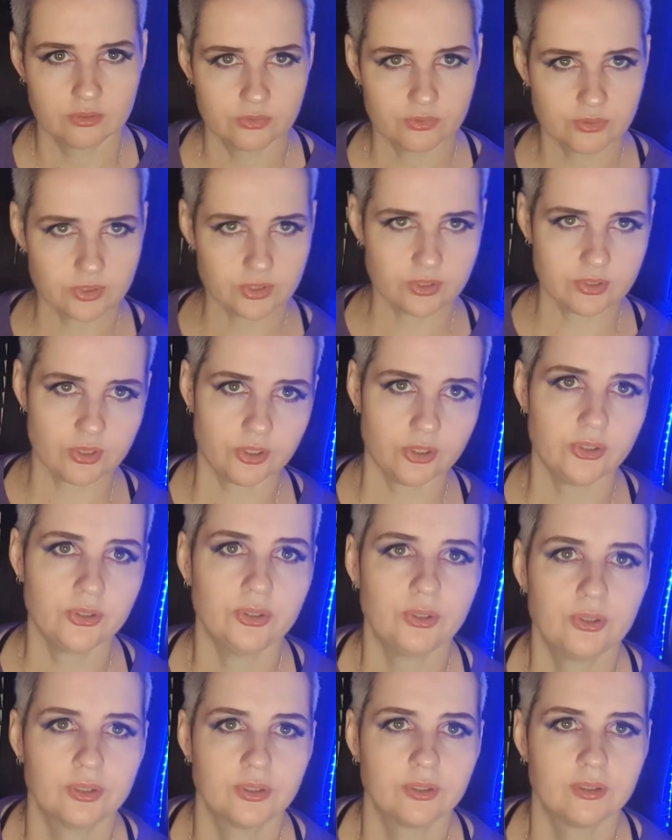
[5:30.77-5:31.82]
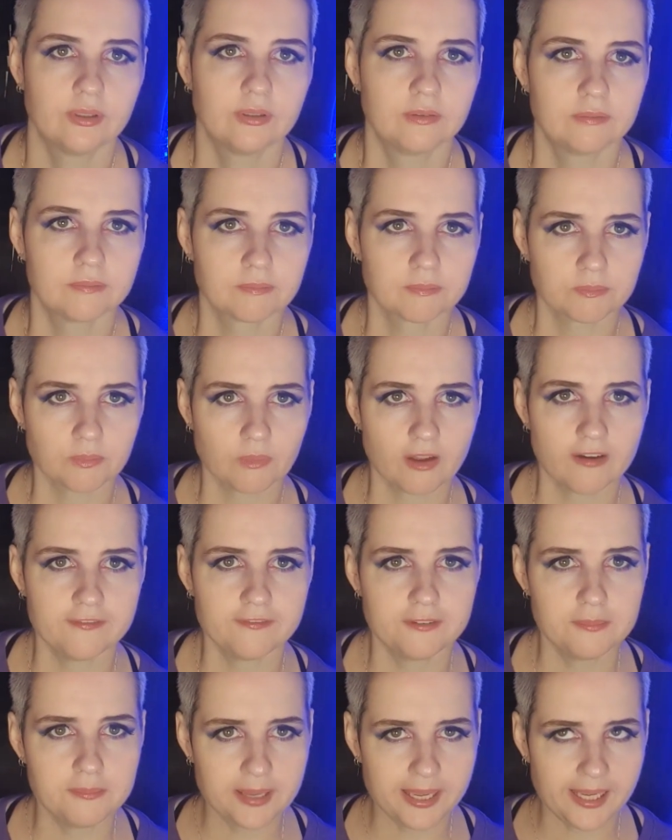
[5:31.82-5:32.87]
So
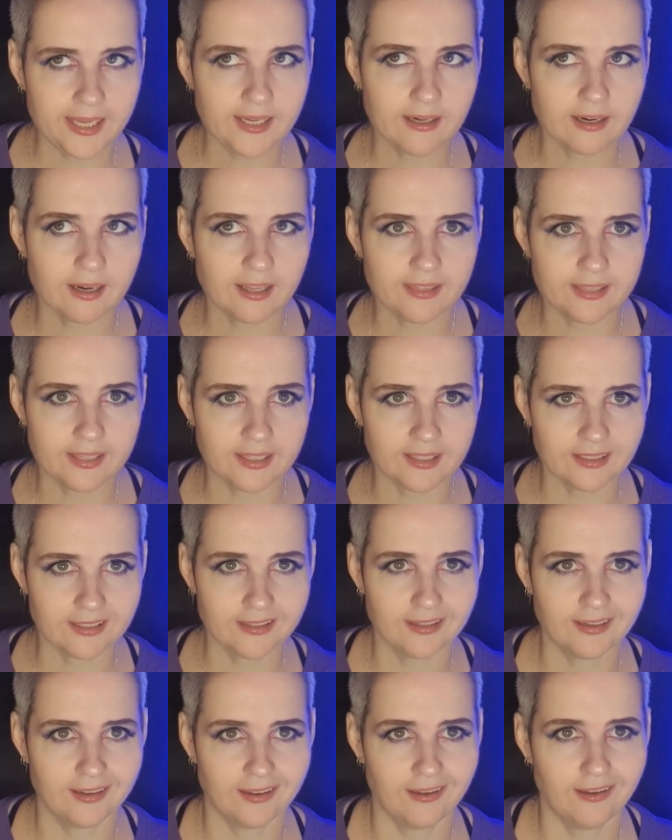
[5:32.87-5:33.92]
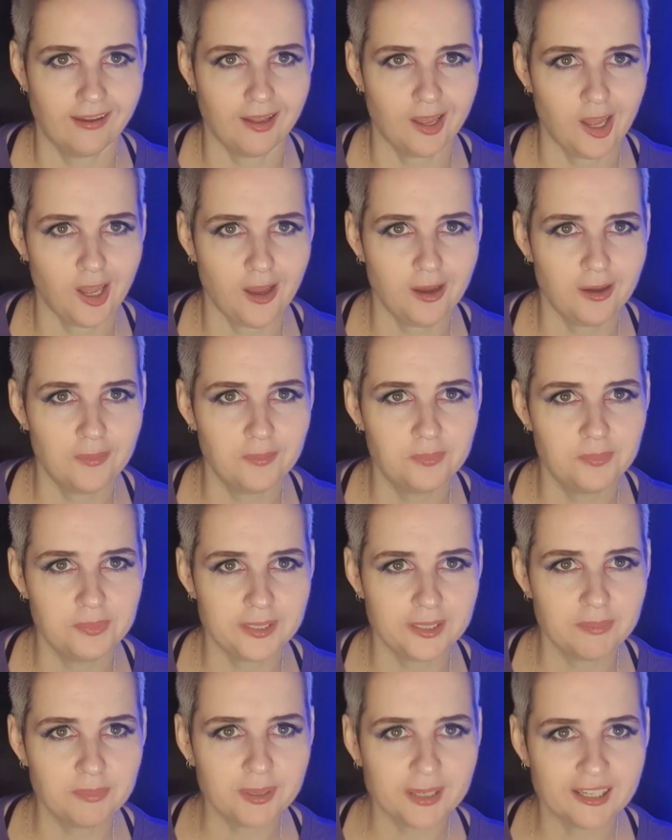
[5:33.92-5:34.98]
for me, I think a
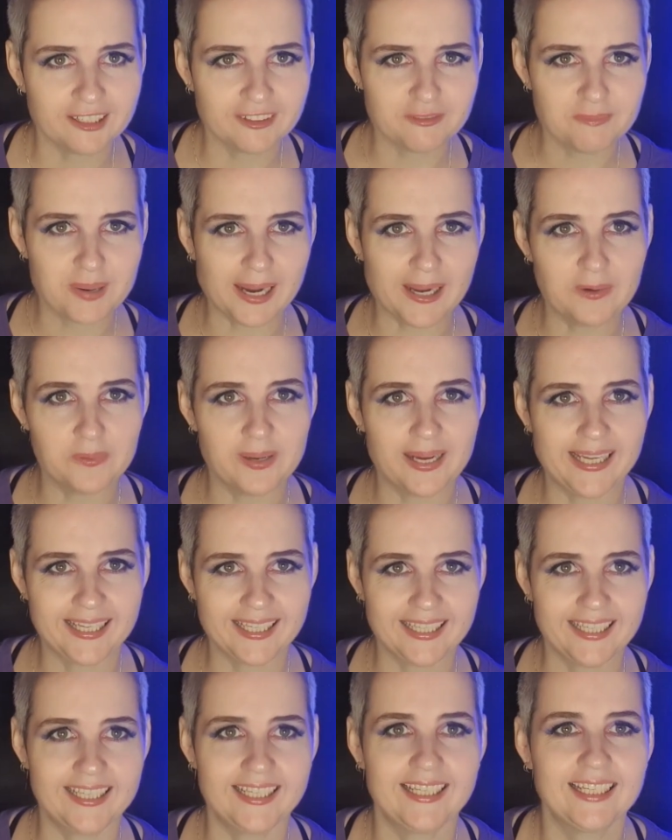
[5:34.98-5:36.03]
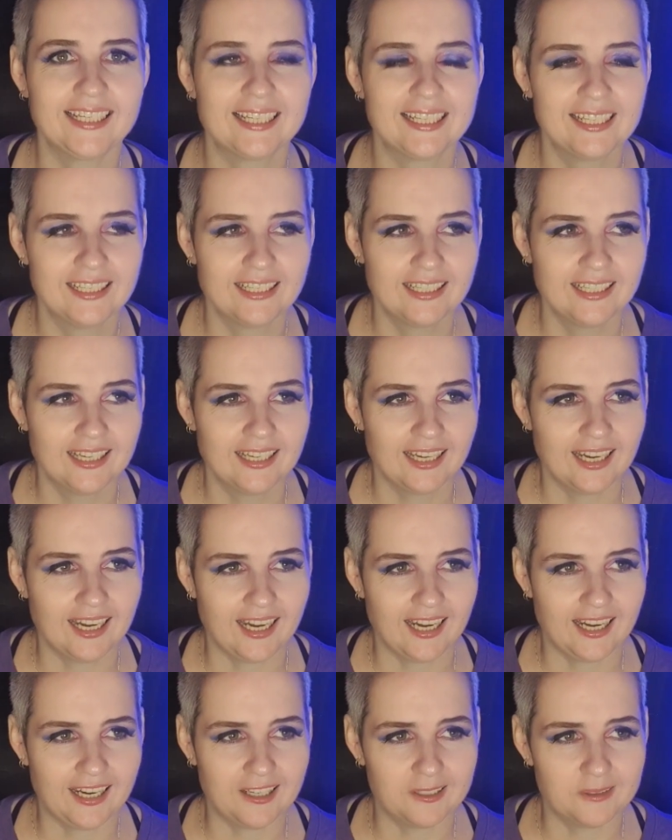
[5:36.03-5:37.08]
big part of my awakening
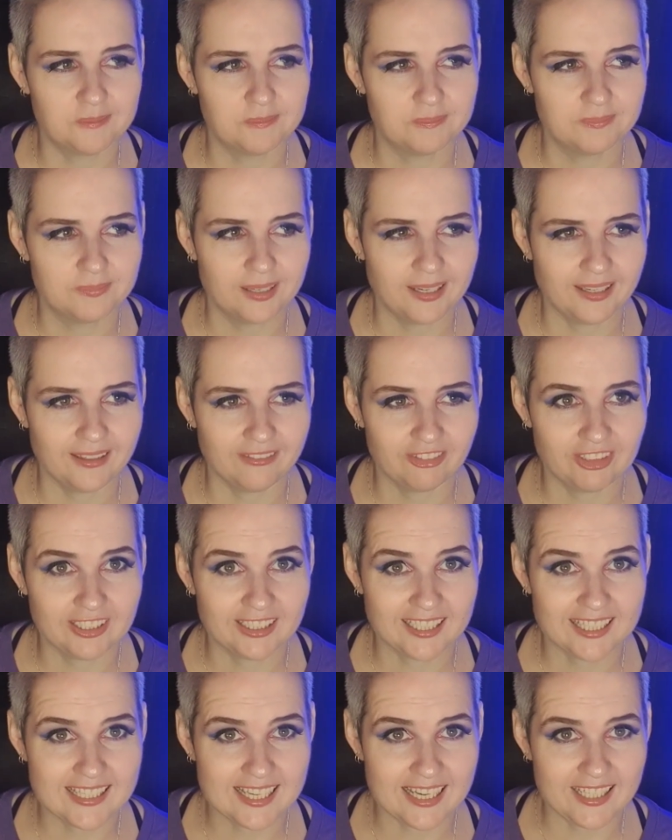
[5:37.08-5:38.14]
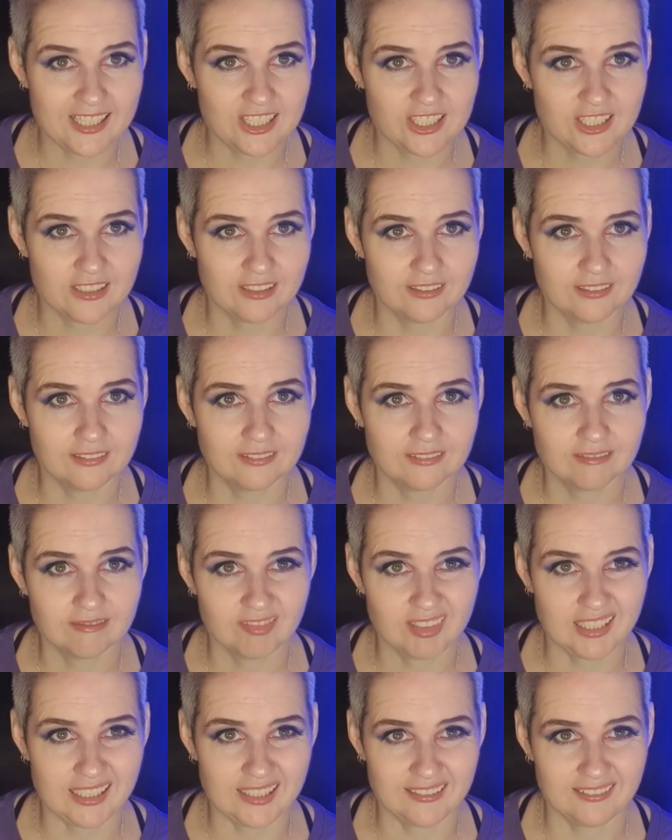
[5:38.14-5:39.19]
and realization
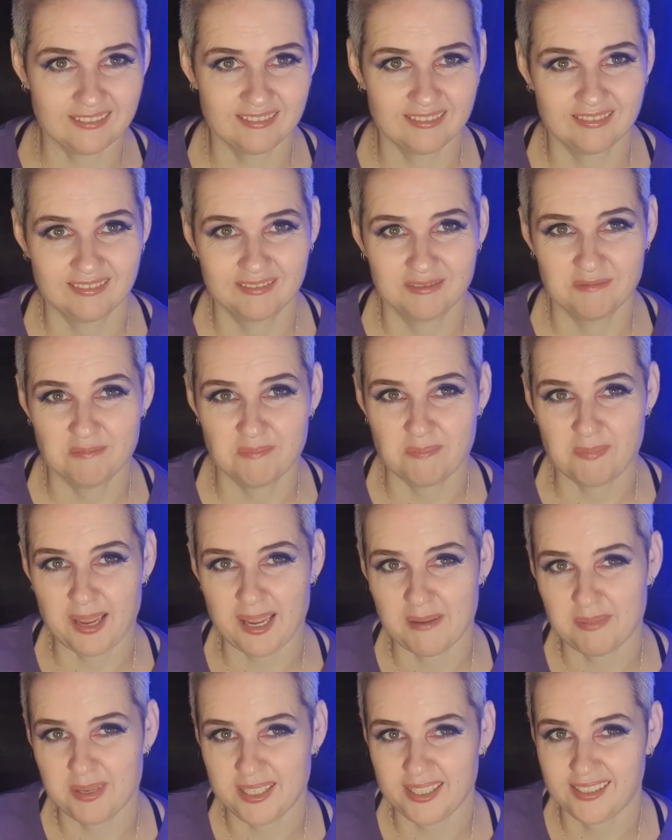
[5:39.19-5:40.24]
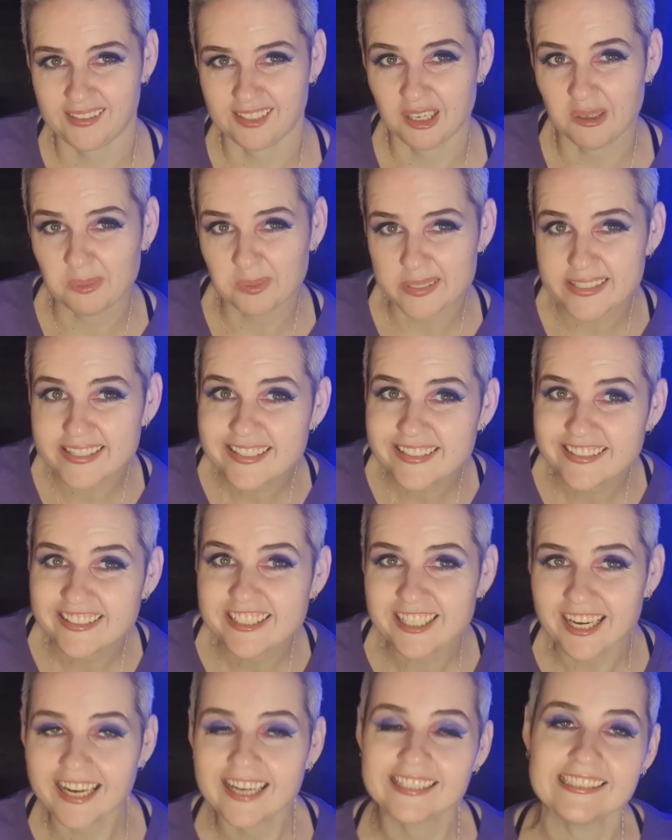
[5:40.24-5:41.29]
that maybe I wasn't
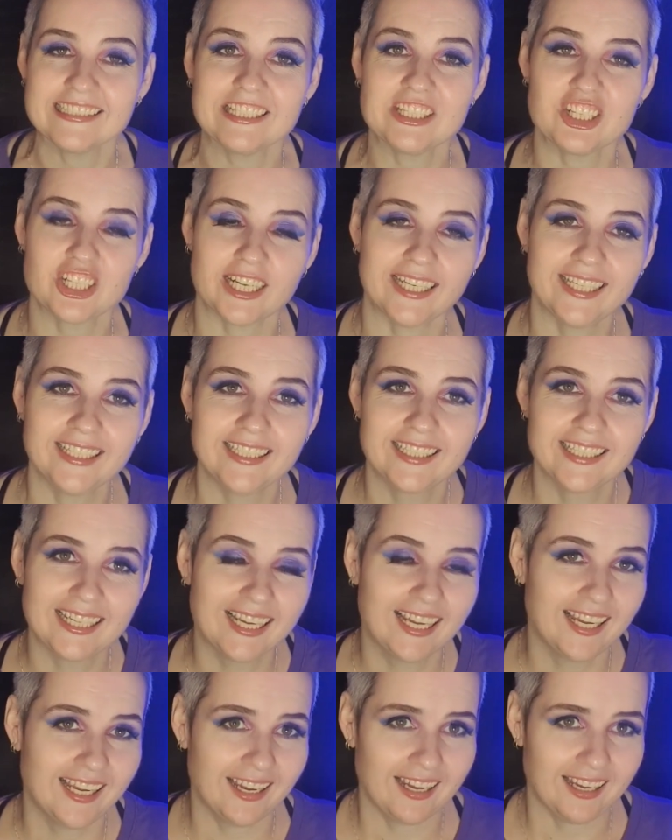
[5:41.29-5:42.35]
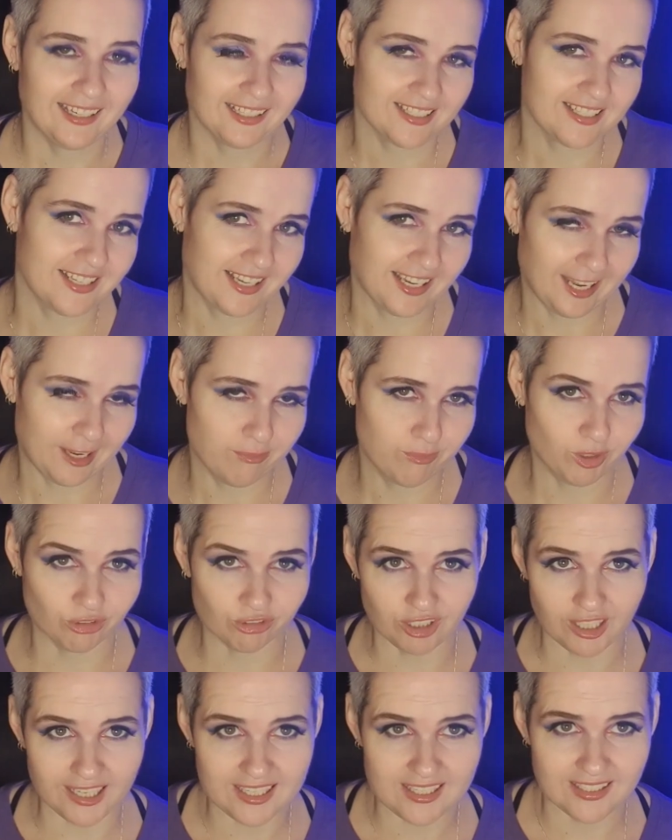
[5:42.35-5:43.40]
entirely straight actually came while
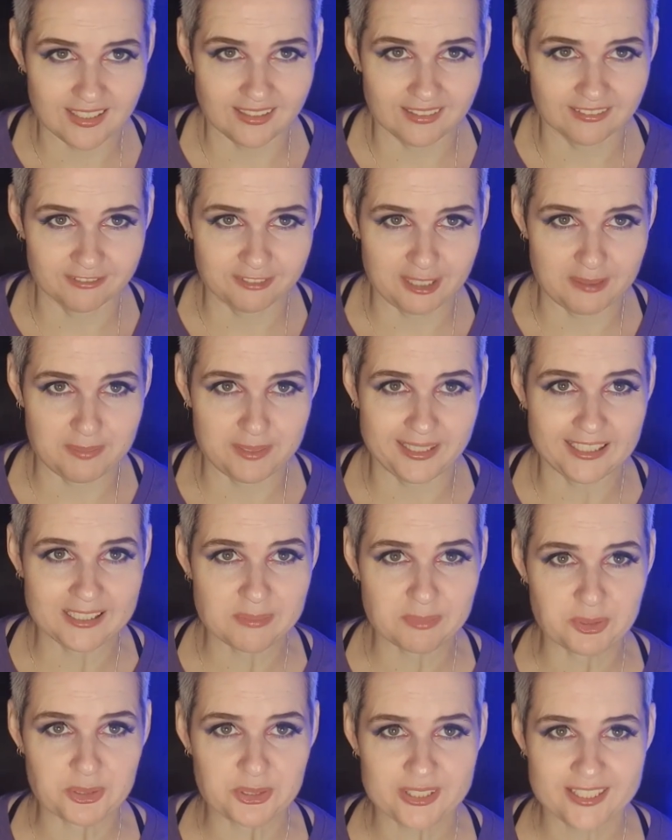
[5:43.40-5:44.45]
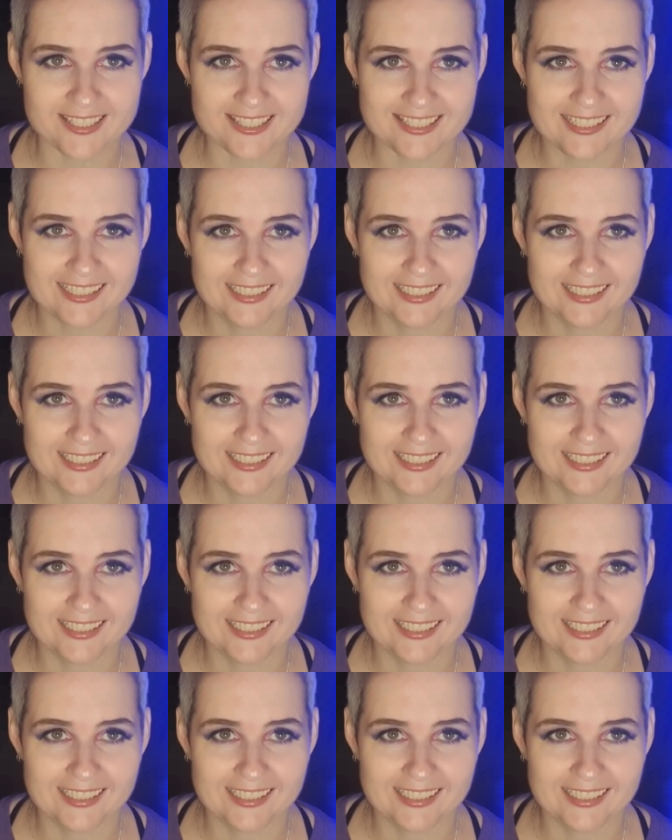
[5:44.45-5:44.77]
writing Phoebe's books.